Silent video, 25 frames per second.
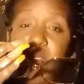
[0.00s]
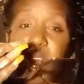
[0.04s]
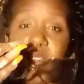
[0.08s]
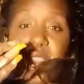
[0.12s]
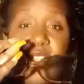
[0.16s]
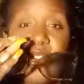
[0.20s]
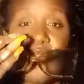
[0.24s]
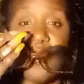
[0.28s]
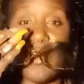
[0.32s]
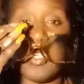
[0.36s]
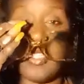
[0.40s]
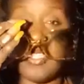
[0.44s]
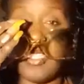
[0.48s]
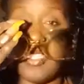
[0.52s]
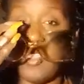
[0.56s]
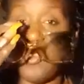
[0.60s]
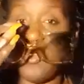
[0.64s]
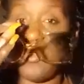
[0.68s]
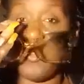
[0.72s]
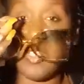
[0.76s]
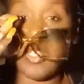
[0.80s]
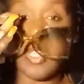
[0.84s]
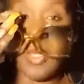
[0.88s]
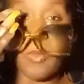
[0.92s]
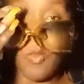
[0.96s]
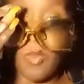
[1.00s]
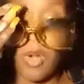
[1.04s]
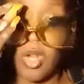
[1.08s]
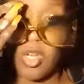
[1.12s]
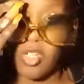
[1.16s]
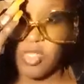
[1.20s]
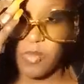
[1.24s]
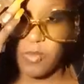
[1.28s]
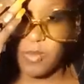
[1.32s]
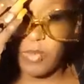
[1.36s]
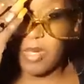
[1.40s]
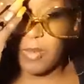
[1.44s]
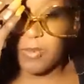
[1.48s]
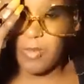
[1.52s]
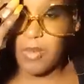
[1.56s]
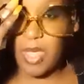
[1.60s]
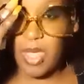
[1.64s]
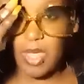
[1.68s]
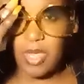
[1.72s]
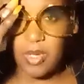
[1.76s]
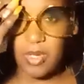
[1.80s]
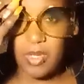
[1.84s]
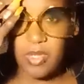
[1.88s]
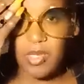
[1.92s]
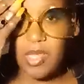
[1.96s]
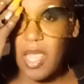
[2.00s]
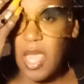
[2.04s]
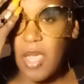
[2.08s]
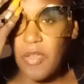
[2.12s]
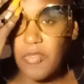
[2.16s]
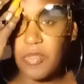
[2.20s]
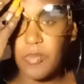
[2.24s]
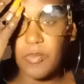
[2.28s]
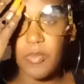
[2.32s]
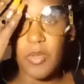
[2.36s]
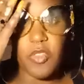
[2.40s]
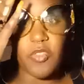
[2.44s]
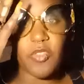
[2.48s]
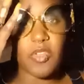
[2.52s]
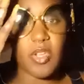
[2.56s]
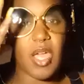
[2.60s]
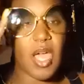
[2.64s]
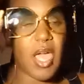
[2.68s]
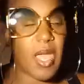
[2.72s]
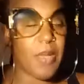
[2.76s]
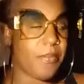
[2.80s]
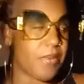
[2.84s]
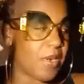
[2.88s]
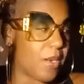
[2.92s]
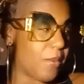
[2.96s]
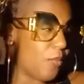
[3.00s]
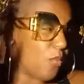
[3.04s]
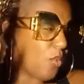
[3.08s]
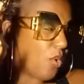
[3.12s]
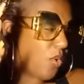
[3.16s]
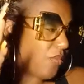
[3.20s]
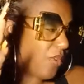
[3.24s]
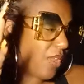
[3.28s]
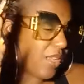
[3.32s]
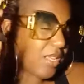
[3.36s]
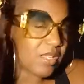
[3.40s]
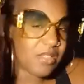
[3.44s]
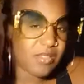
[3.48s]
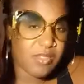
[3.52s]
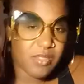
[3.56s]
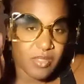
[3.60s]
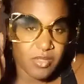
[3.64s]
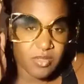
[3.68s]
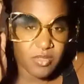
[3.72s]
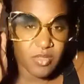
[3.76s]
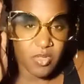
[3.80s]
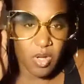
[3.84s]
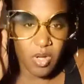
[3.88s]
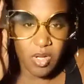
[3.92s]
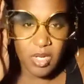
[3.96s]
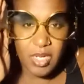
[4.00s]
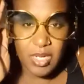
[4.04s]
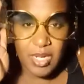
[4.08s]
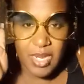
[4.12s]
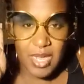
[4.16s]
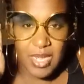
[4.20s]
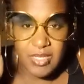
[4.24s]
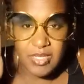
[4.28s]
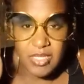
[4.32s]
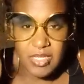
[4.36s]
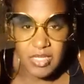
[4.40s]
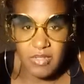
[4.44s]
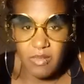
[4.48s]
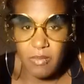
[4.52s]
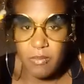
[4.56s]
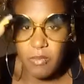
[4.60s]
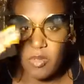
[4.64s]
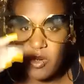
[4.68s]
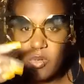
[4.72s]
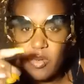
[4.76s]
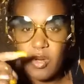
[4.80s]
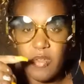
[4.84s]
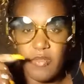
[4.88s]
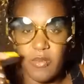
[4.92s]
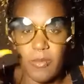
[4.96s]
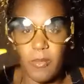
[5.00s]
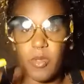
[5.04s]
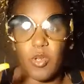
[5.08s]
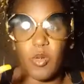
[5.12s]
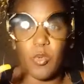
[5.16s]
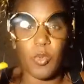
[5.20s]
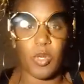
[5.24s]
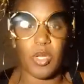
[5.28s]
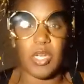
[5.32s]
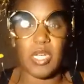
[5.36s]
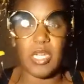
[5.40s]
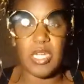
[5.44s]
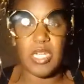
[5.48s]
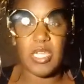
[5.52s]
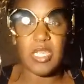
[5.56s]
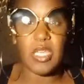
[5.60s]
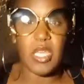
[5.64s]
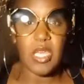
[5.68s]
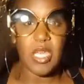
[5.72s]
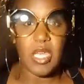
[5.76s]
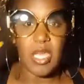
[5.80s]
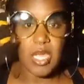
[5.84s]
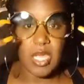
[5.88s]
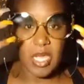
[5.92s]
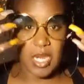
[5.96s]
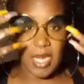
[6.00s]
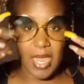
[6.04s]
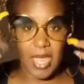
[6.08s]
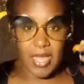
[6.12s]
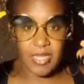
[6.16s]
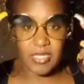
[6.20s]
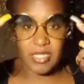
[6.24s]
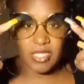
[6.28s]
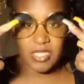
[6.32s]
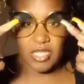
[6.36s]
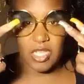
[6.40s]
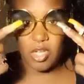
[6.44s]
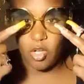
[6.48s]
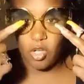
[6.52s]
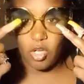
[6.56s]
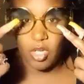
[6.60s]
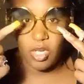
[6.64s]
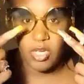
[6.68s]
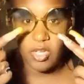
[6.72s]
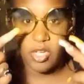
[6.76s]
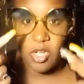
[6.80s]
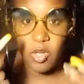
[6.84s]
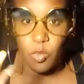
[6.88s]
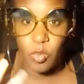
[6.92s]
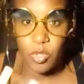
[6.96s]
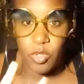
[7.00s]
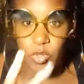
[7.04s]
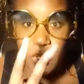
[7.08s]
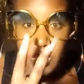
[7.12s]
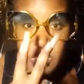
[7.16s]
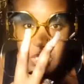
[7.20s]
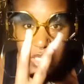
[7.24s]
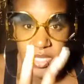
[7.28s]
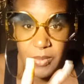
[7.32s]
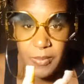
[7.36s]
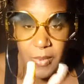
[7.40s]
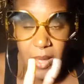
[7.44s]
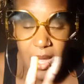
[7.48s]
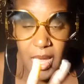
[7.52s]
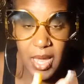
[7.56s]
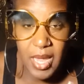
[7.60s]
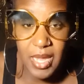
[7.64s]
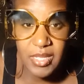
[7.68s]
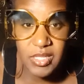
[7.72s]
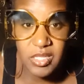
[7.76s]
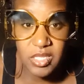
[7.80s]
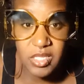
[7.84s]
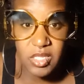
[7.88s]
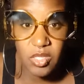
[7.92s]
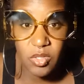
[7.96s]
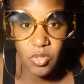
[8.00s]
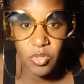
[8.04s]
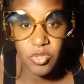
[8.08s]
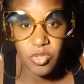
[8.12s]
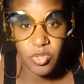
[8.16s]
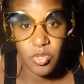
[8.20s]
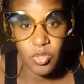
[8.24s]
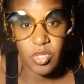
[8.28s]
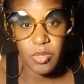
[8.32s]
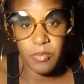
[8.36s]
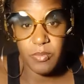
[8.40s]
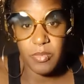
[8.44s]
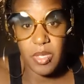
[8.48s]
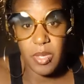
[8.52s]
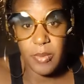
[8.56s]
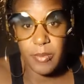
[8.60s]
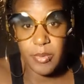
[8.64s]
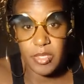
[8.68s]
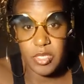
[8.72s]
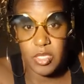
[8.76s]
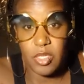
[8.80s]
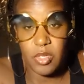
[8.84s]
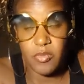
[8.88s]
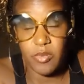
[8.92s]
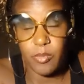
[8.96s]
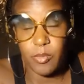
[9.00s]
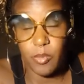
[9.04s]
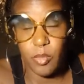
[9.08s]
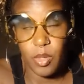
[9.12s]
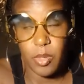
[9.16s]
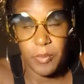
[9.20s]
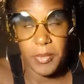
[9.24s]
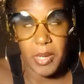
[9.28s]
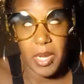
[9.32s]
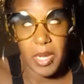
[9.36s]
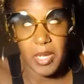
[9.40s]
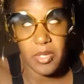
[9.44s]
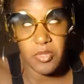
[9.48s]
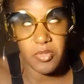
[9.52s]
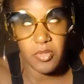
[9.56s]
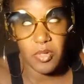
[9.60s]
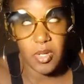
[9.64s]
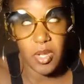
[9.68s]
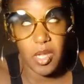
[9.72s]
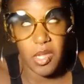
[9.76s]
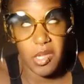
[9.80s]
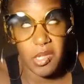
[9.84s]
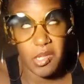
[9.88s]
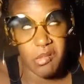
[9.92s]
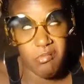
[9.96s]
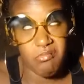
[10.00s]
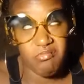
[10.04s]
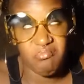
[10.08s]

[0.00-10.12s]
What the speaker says: That's why I said you think I'm watching, but I'm not. They have some other kind, but I'm more of like the dark glasses. If I'm gonna wear any glasses that are clear where you can see my eyes still, so you can be able to tell if I'm rolling my eyes or not.